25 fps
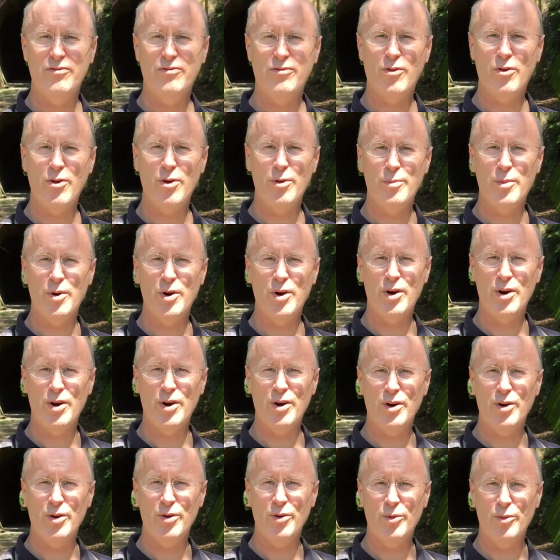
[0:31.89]

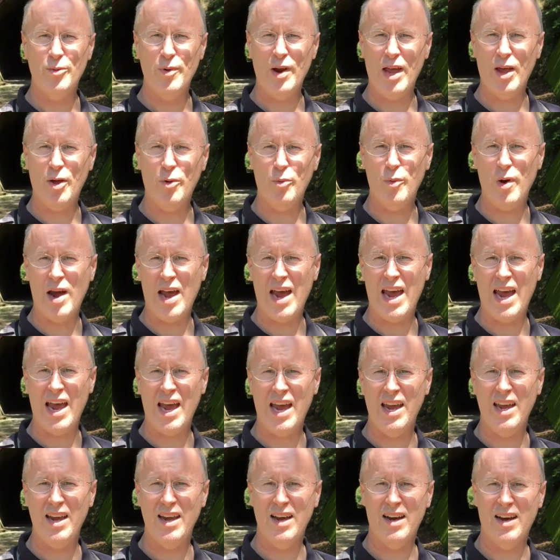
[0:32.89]
former
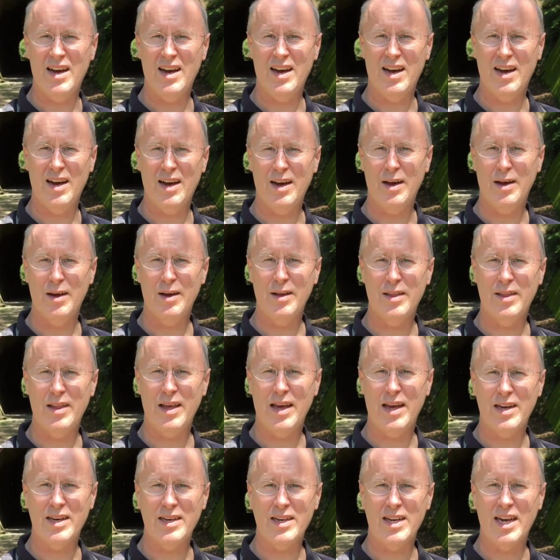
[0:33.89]
railway
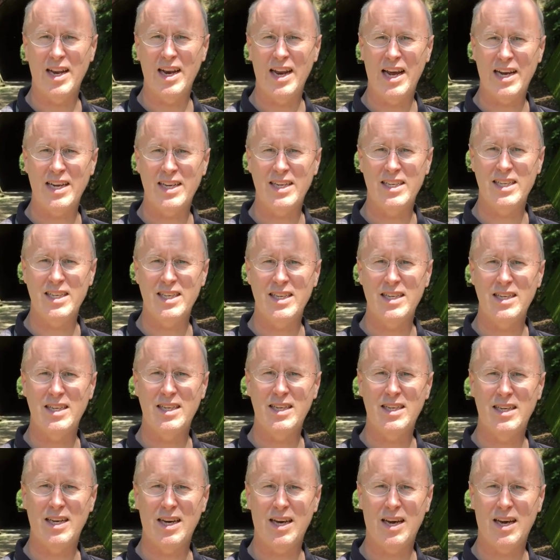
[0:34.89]
that connected